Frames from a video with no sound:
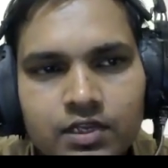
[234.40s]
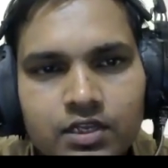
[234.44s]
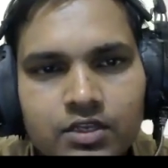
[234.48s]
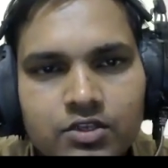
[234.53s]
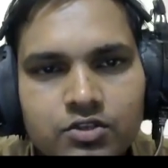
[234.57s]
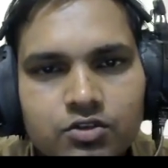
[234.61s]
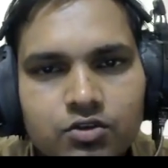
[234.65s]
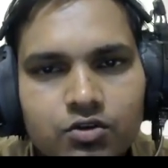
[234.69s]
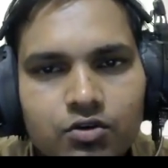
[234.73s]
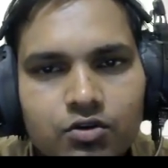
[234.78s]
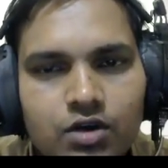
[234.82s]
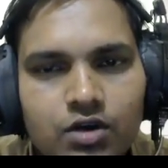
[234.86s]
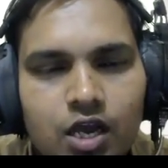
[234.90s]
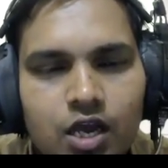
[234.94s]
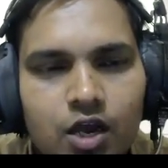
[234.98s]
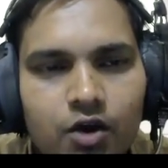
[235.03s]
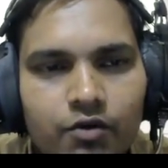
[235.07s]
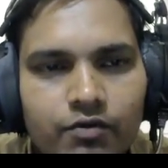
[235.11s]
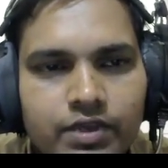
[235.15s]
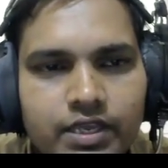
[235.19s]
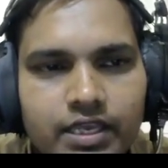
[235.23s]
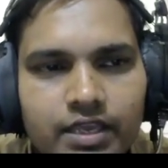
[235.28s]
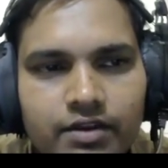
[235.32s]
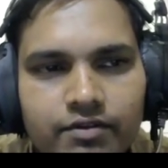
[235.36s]
So how
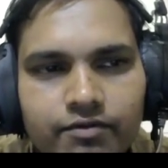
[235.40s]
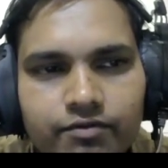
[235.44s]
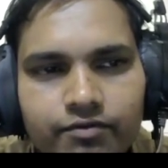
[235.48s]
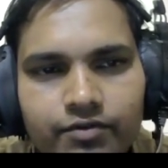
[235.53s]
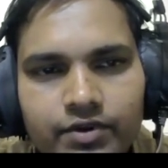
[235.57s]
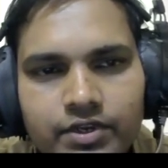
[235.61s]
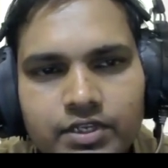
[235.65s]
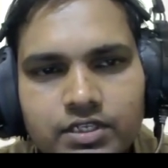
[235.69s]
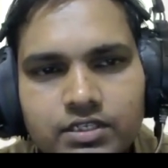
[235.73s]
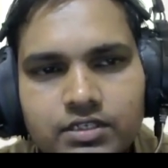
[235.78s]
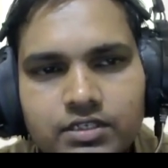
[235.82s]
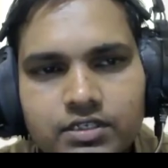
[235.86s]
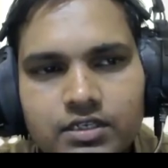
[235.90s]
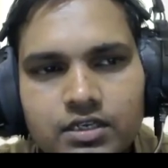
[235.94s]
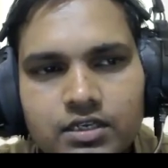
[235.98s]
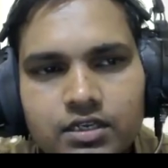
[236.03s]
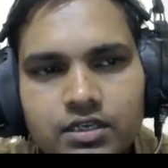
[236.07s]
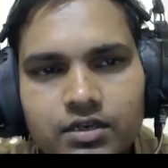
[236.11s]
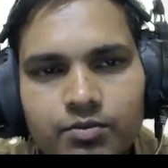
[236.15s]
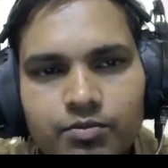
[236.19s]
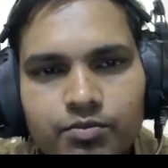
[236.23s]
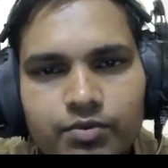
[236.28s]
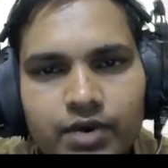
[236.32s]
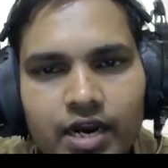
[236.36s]
we can
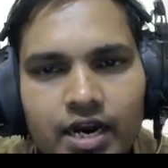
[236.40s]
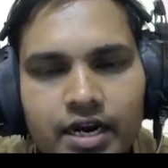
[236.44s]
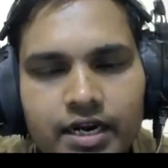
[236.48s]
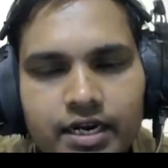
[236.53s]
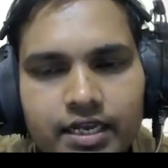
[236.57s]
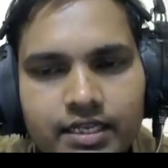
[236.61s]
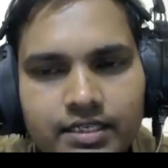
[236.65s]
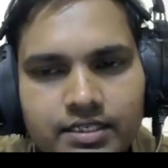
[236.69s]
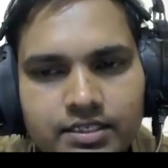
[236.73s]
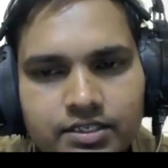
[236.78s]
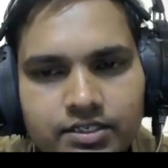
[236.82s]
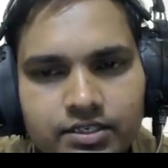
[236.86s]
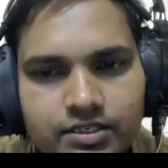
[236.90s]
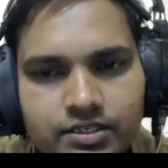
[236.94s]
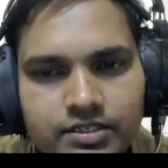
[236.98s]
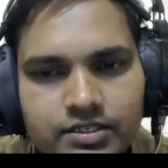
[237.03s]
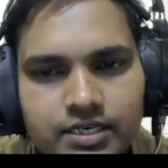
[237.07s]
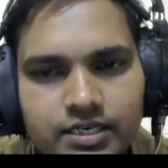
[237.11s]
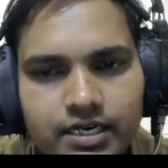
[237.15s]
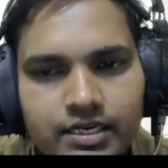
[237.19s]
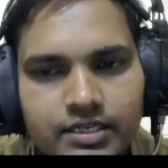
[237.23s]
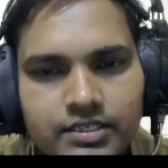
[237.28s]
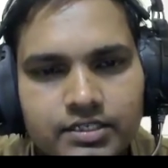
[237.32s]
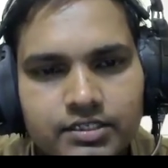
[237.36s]
feature prioritization
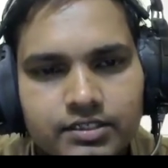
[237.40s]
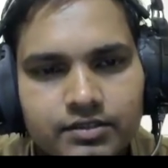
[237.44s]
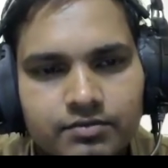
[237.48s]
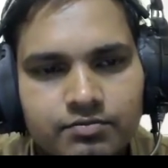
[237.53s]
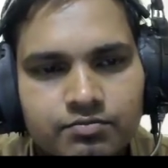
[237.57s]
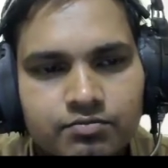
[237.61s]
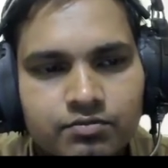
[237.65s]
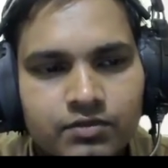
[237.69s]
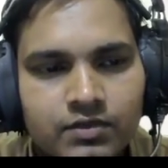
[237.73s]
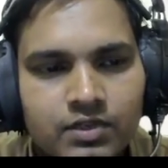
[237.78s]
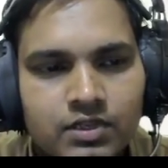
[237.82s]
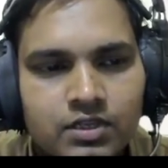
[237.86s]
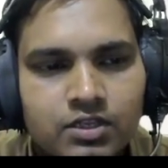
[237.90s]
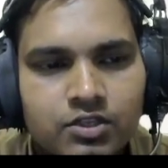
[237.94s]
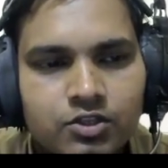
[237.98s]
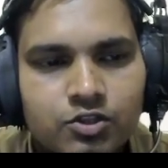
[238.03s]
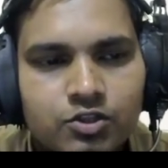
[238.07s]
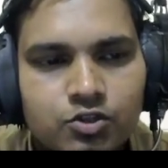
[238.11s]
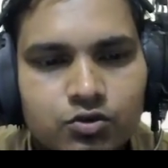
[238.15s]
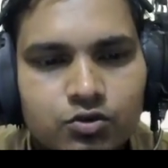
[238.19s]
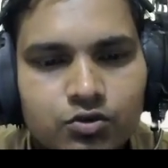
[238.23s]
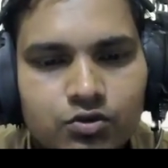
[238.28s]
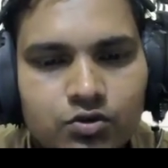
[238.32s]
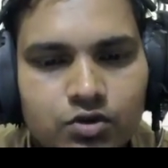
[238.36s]
strategy?
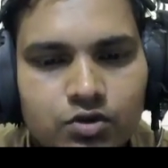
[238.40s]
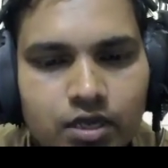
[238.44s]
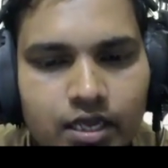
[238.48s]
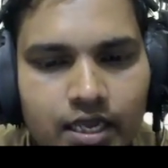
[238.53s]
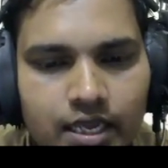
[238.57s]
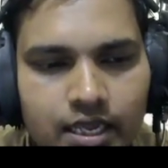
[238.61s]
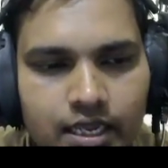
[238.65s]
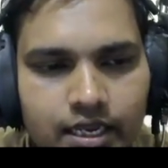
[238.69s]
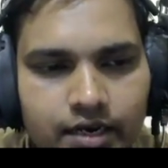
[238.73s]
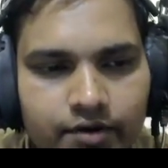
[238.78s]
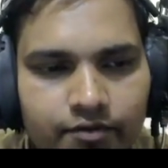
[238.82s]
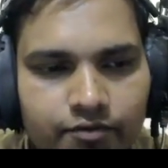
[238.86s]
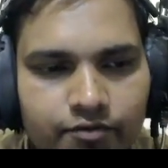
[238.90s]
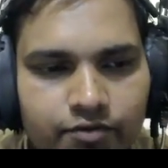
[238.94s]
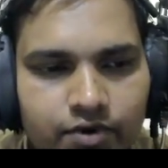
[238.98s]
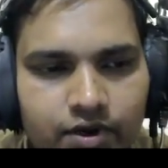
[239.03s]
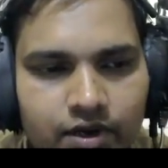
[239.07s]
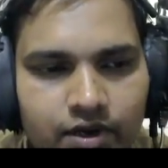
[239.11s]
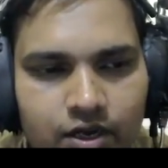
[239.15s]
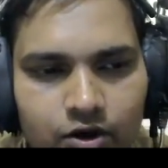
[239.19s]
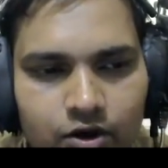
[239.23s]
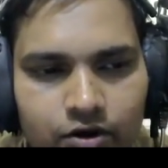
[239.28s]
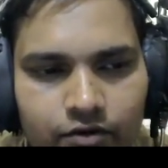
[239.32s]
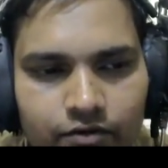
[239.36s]
So
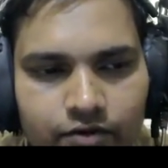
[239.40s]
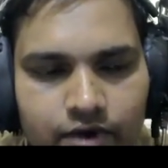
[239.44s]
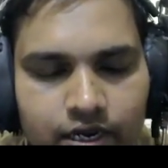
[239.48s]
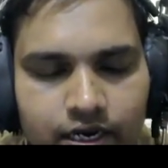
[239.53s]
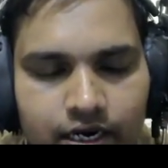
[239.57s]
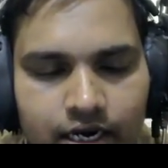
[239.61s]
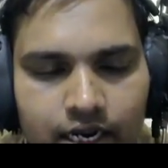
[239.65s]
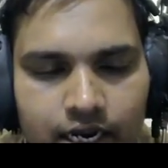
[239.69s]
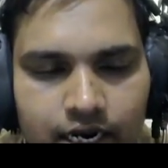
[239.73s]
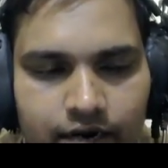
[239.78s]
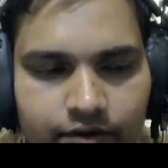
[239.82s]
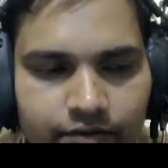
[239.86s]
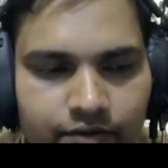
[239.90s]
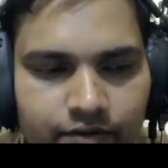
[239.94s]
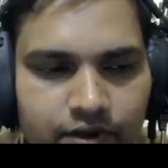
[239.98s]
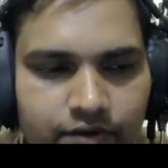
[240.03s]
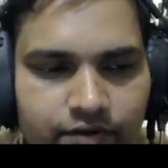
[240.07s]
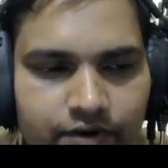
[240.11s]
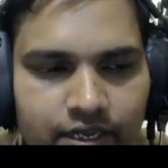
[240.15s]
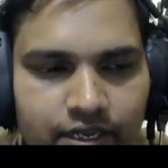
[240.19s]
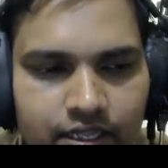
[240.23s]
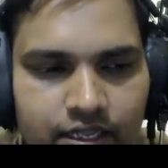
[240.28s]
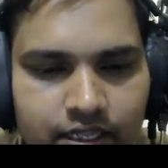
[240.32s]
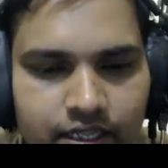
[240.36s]
on one hand we
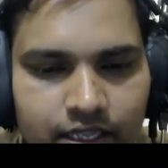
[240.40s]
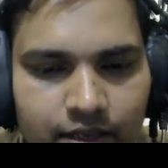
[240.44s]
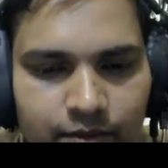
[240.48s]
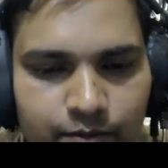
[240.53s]
have taken the